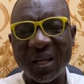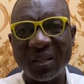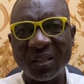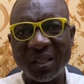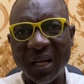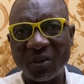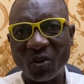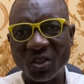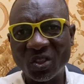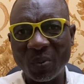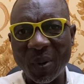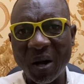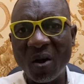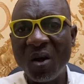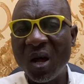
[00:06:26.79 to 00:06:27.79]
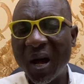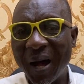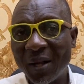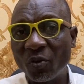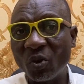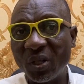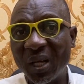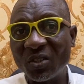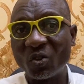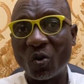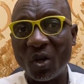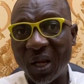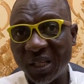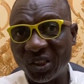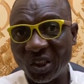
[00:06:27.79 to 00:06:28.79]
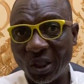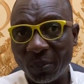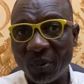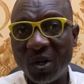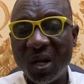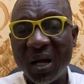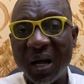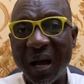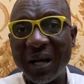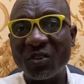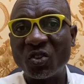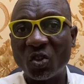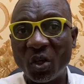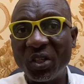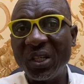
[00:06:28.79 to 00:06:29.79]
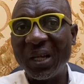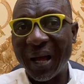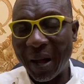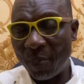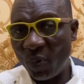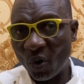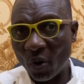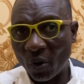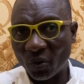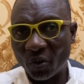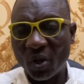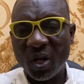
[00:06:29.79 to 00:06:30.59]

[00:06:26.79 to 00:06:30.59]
that talks about how to get scholarship and study abroad.